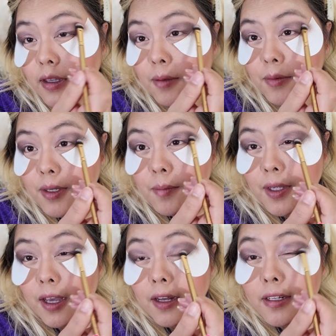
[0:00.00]
I'm gonna
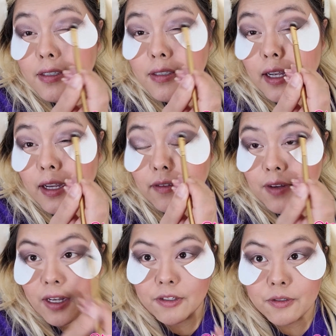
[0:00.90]
be honest, I have
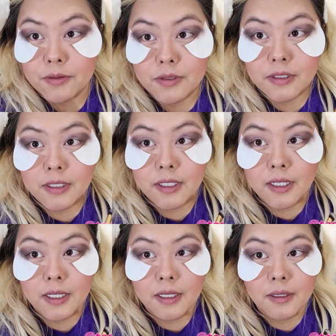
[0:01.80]
not used
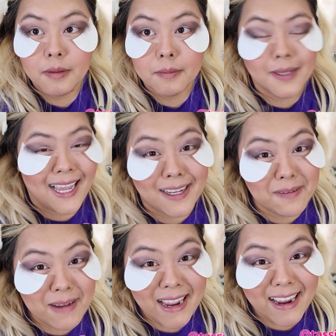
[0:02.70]
black
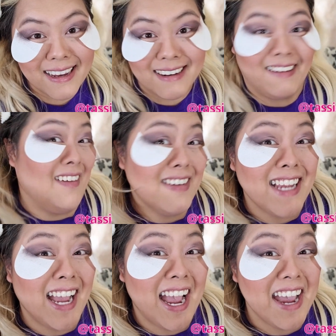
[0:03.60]
on my eye in a long
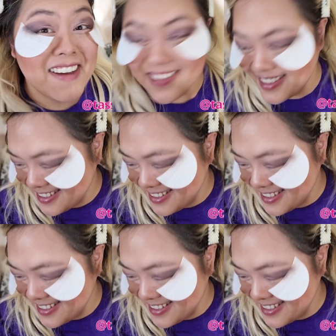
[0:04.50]
time.